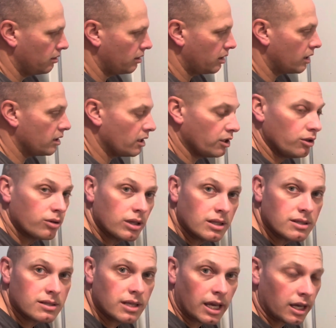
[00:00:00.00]
And then you can
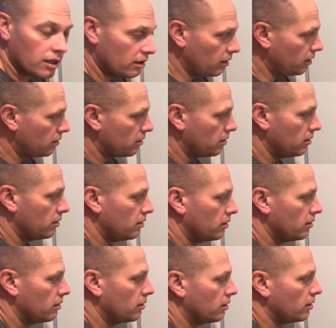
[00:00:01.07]
sand it
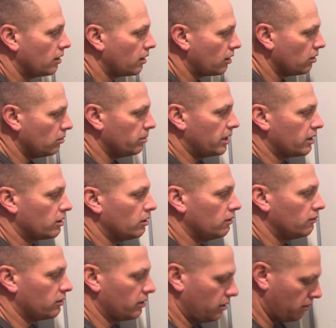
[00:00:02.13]
and go back over
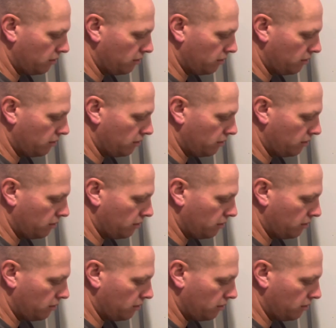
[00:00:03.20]
it.